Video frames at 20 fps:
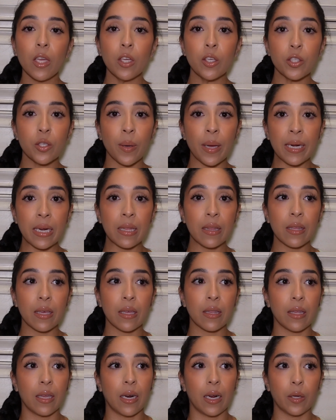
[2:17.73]
So
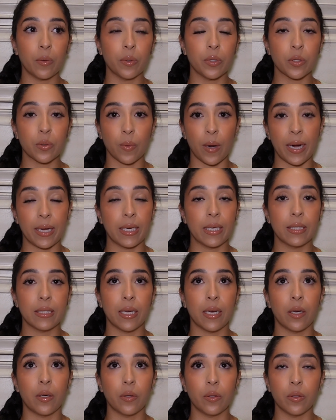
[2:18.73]
anything that I was writing
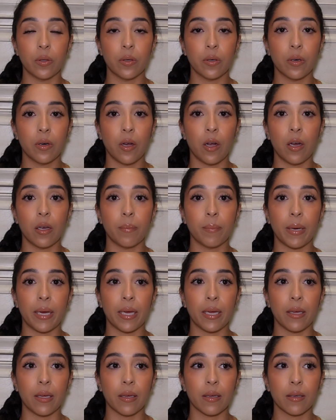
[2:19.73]
down on
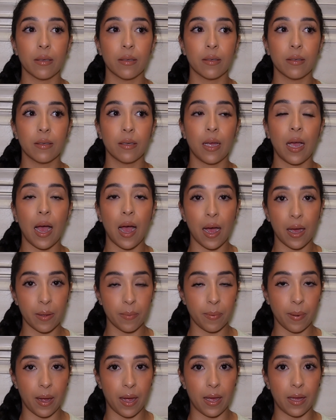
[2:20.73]
my
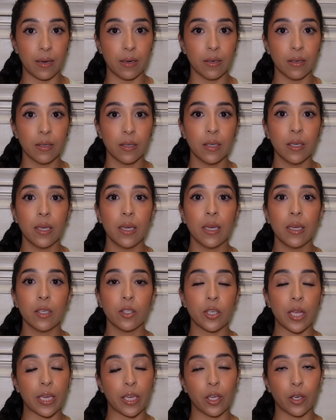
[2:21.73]
iPad,
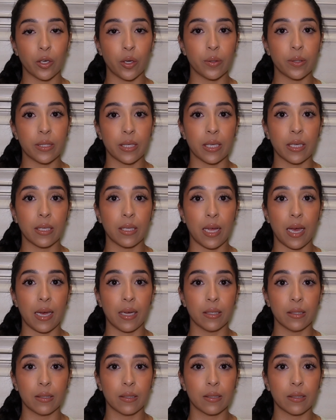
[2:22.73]
taking notes in
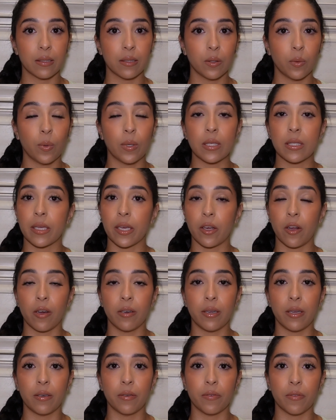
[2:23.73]
class, once I got
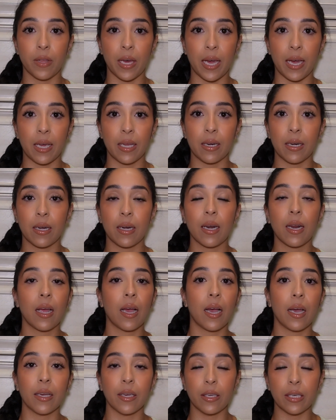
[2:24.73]
out of that,
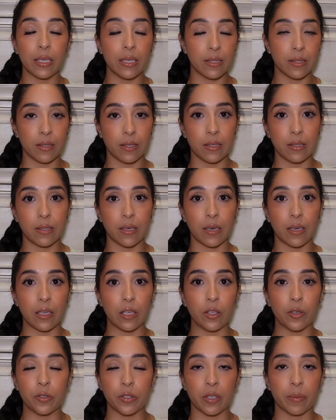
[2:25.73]
I could easily study
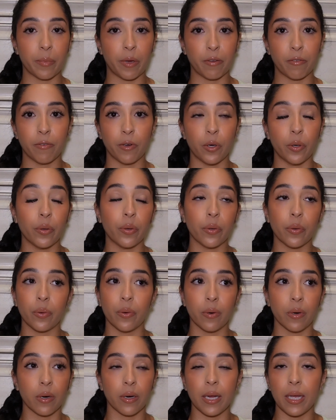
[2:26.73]
using my phone
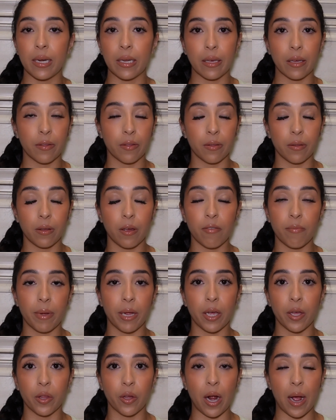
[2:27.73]
or any of
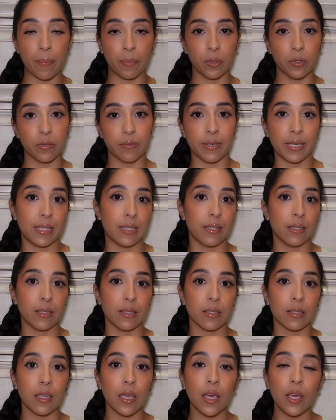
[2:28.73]
my other Apple
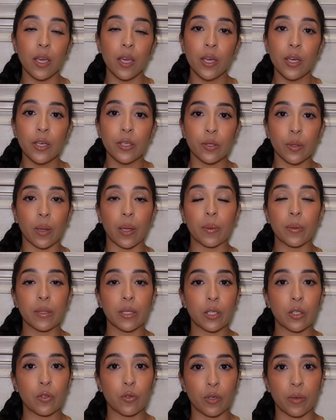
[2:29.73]
devices. So that was
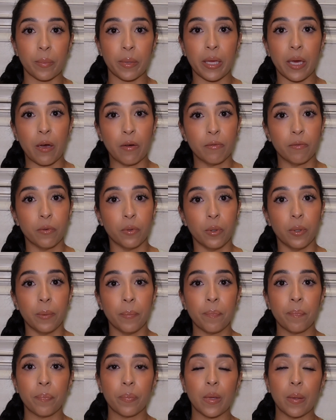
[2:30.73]
extremely helpful
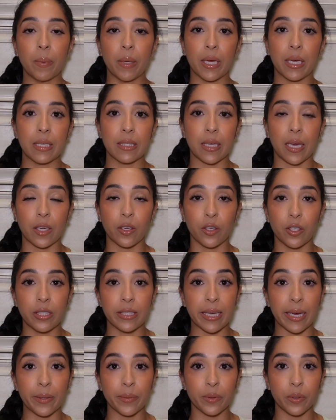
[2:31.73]
because I could
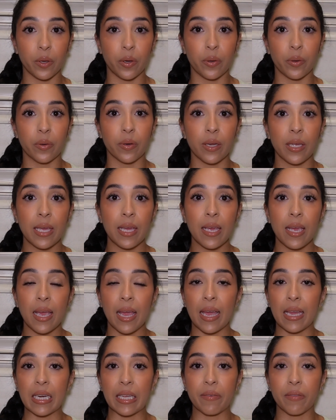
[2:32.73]
download
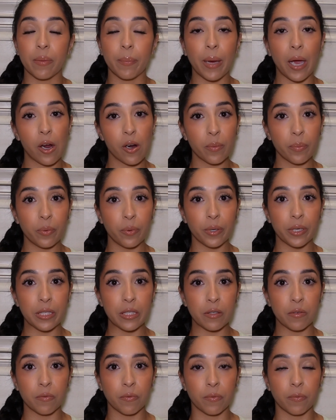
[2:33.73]
any of the
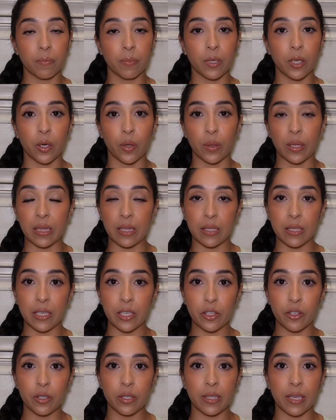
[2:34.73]
PowerPoints, that the
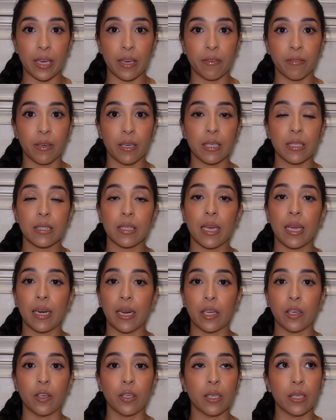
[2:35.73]
teachers gave us, and
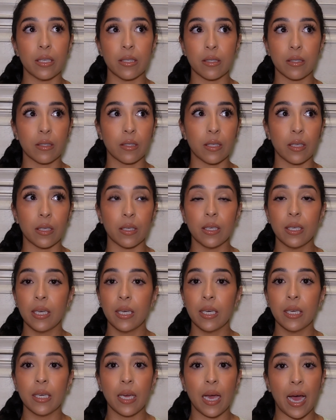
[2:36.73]
I could easily
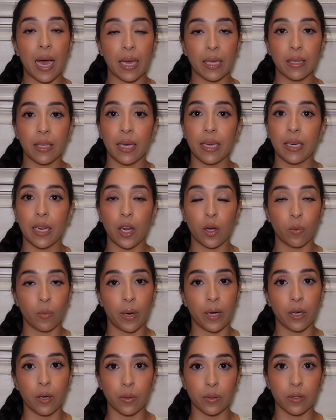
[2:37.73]
highlight and
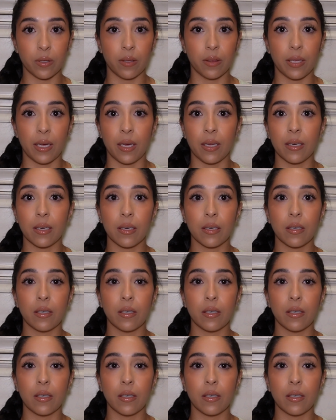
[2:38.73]
write notes on that.